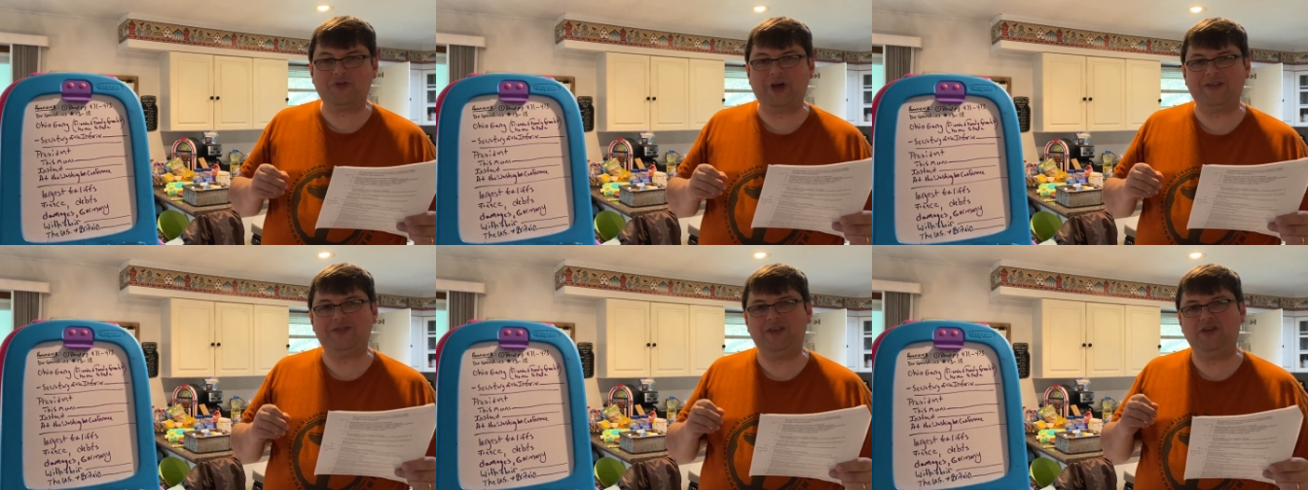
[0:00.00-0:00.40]

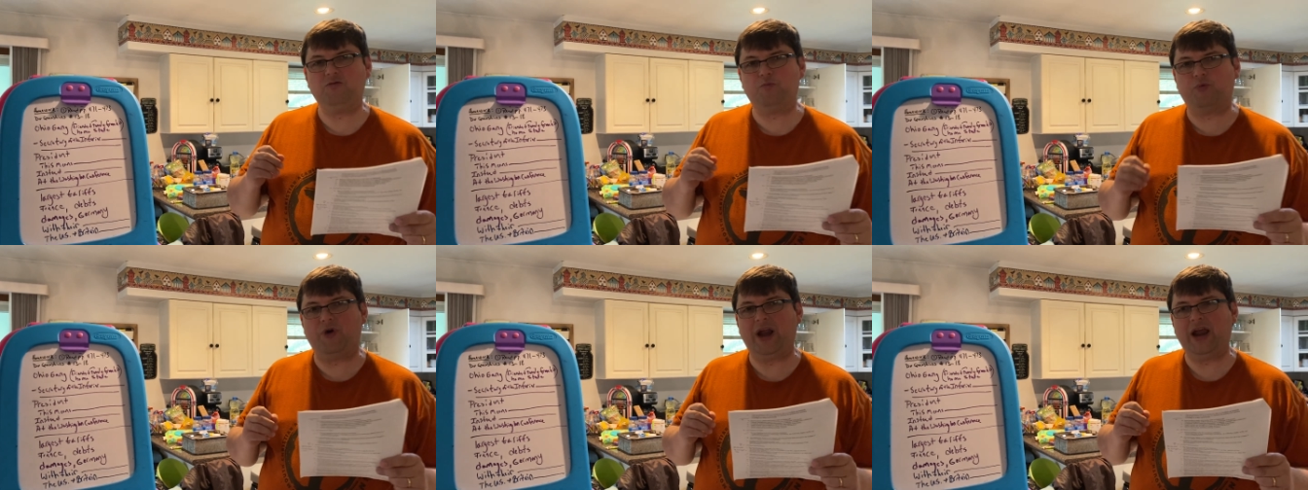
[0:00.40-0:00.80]
like these
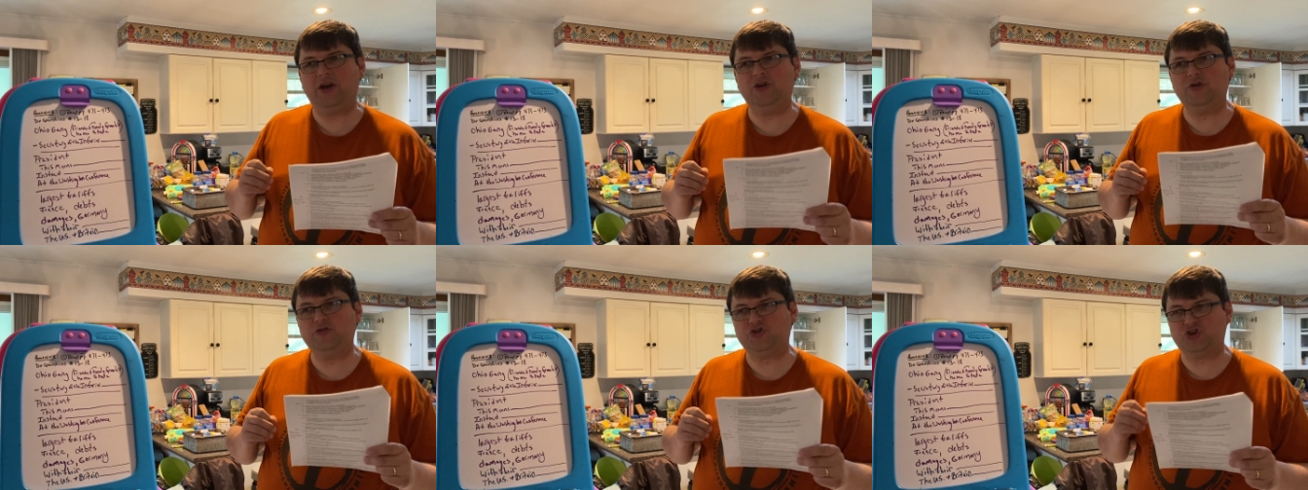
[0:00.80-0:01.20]

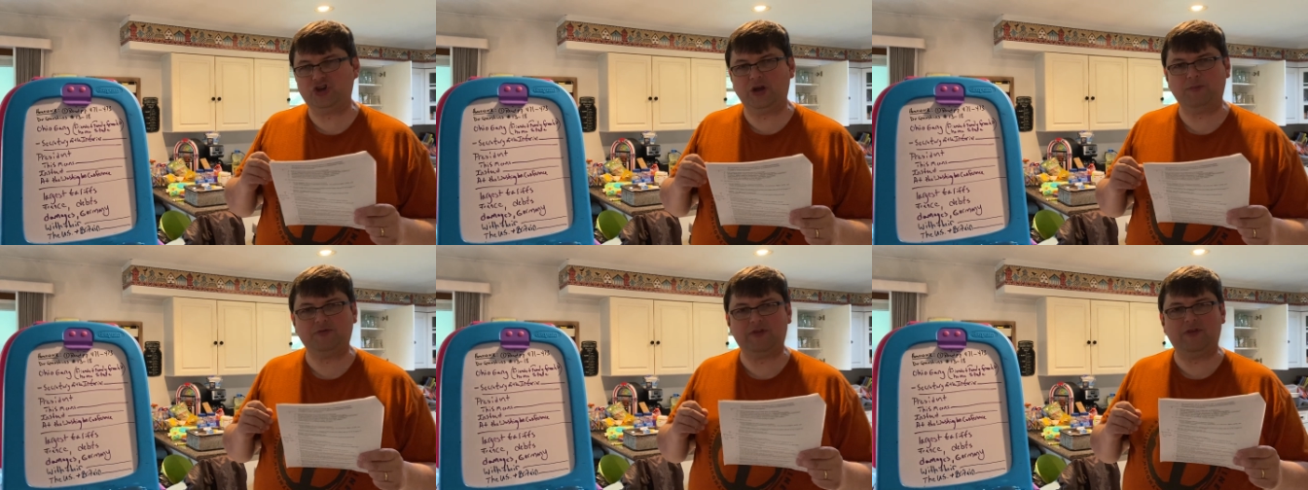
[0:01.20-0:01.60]
brand new
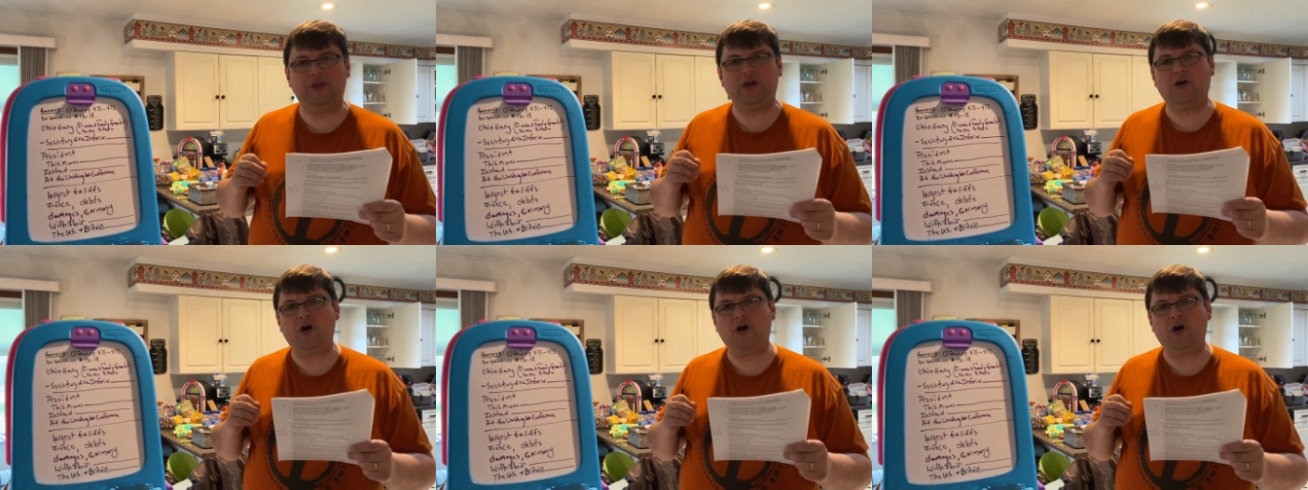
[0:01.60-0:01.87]
ships that they